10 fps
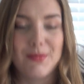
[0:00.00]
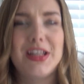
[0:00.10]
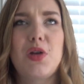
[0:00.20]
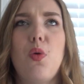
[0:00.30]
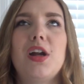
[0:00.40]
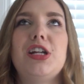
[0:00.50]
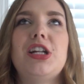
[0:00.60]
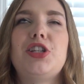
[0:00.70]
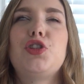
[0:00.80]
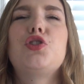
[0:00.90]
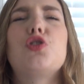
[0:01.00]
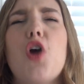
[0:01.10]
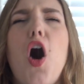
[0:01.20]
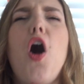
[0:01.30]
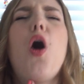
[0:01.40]
And he wanted it
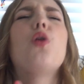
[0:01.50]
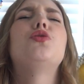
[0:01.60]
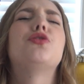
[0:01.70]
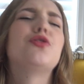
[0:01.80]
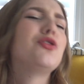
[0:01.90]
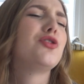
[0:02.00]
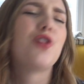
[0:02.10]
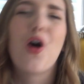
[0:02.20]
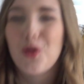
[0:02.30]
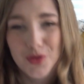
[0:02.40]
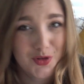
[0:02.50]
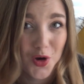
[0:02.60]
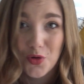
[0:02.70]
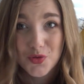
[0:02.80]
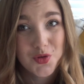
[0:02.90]
so, so,
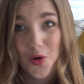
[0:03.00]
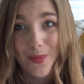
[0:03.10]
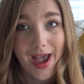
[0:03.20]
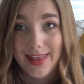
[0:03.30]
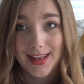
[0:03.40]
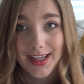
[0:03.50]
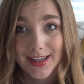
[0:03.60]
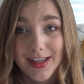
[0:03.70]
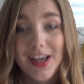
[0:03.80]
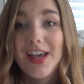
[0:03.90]
so, so badly.